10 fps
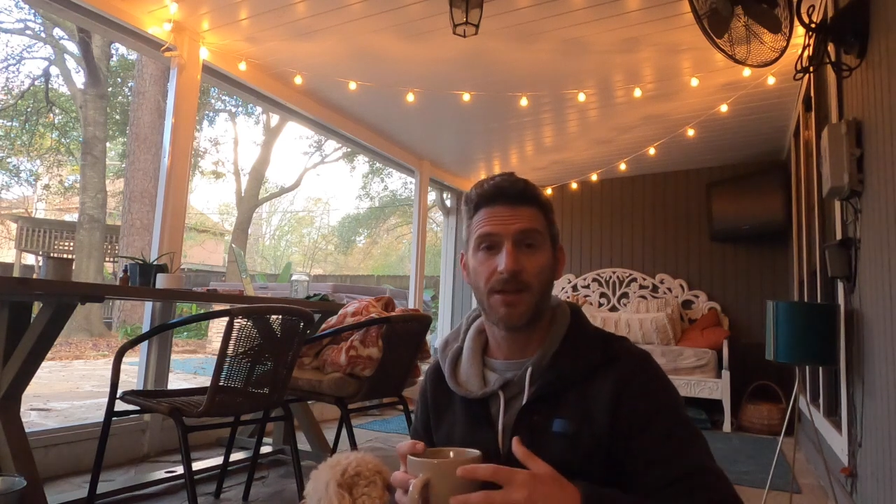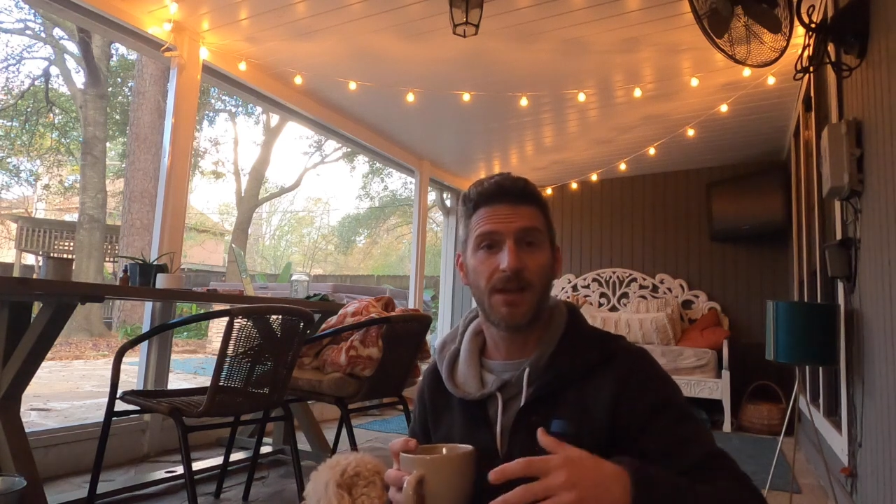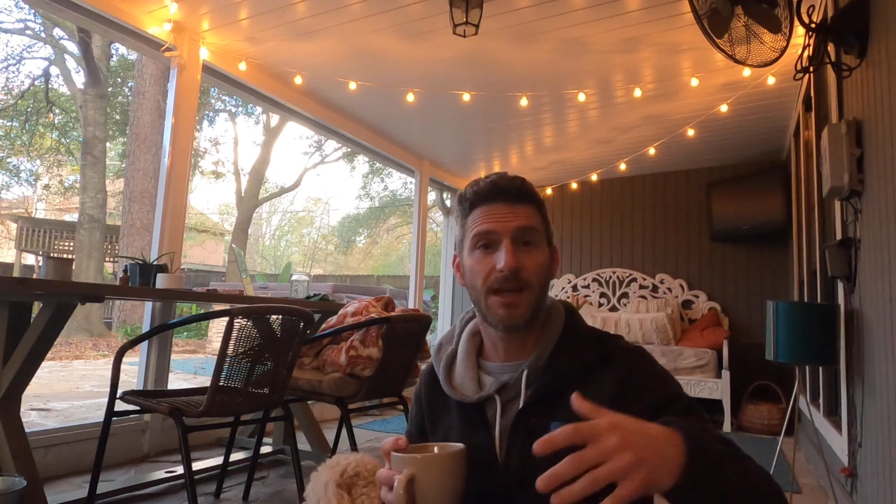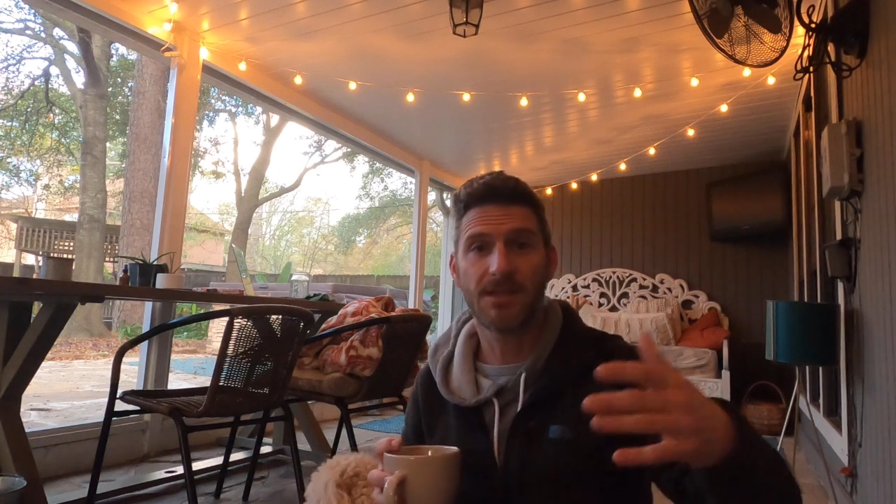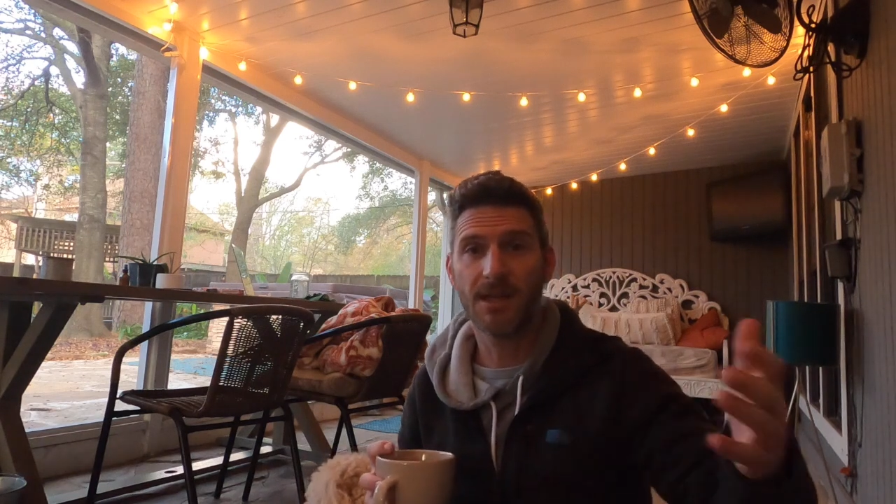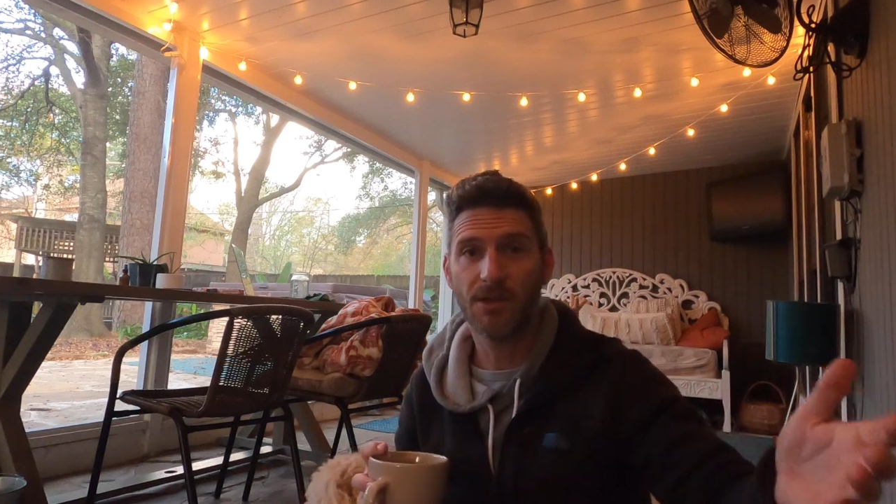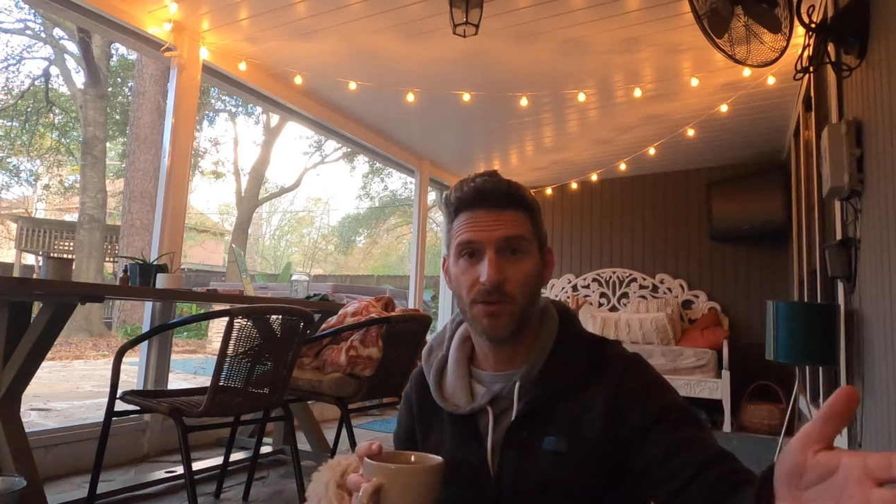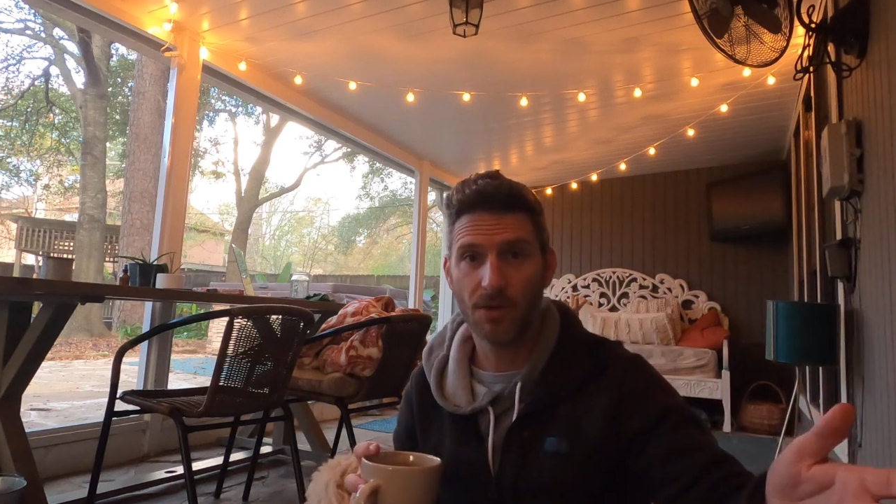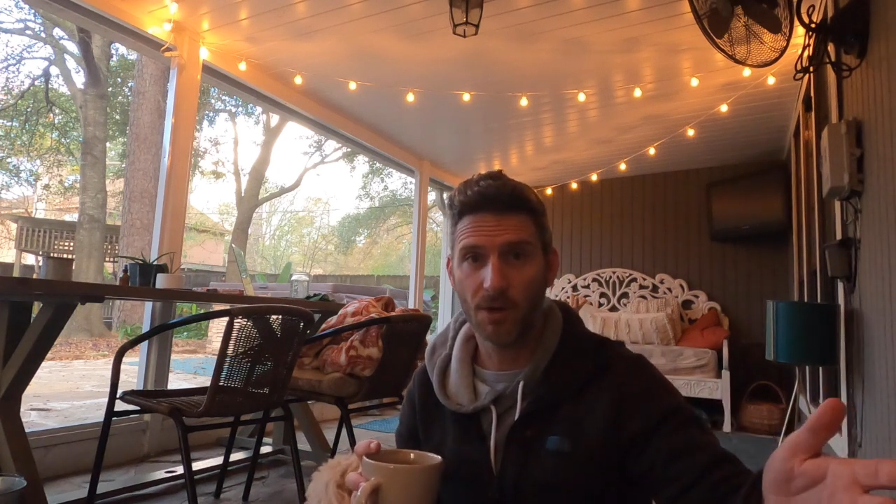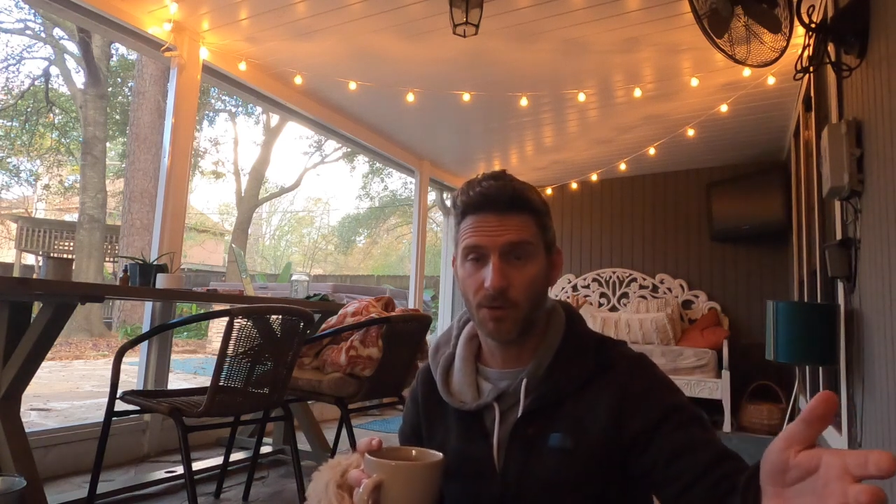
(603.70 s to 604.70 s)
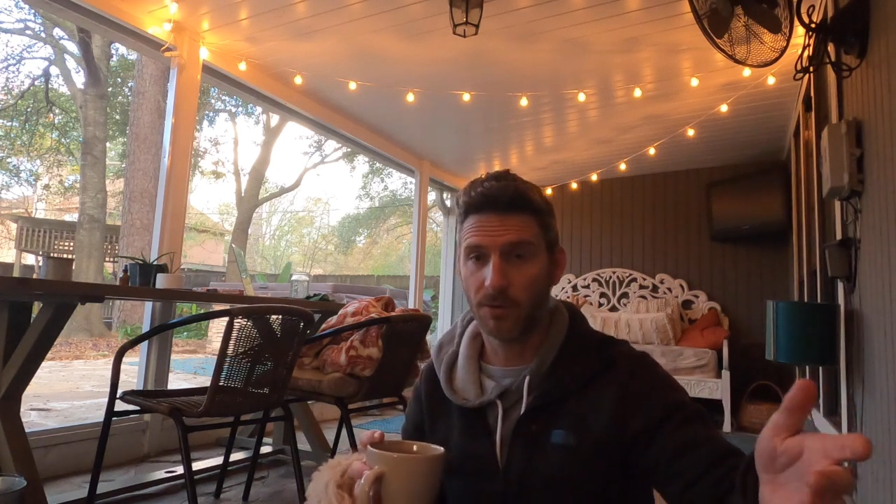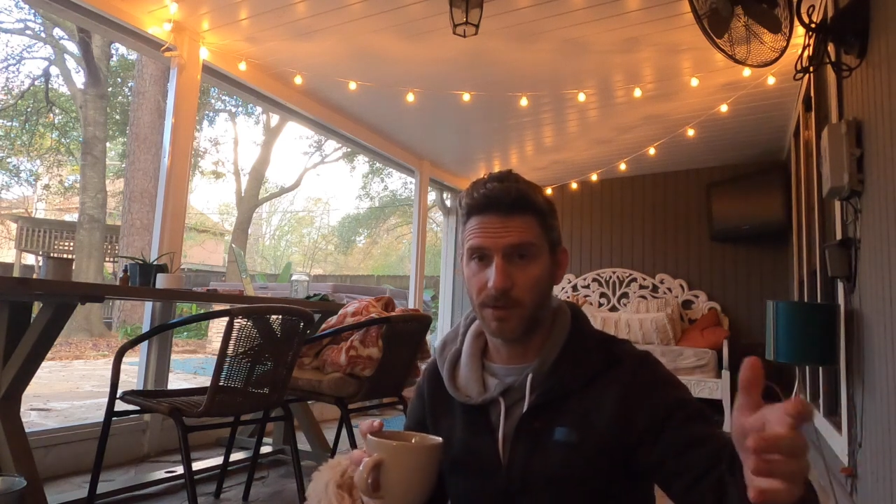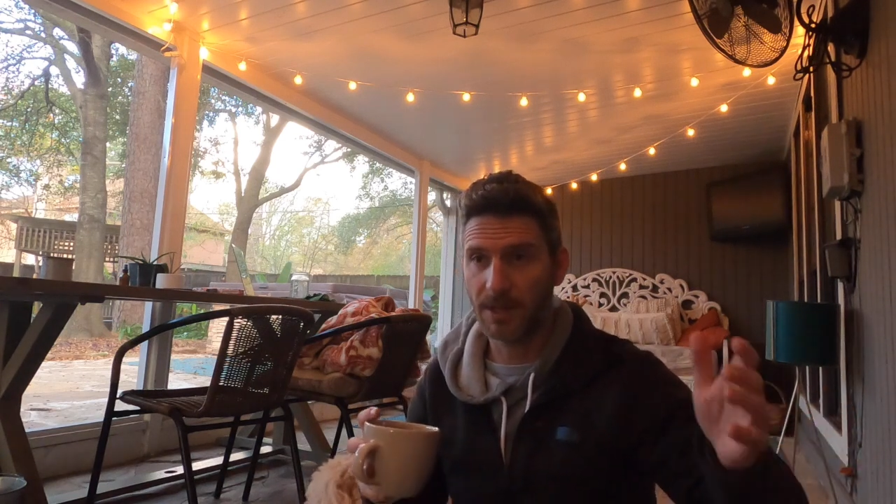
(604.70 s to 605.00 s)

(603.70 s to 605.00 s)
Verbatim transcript: The next thing you know,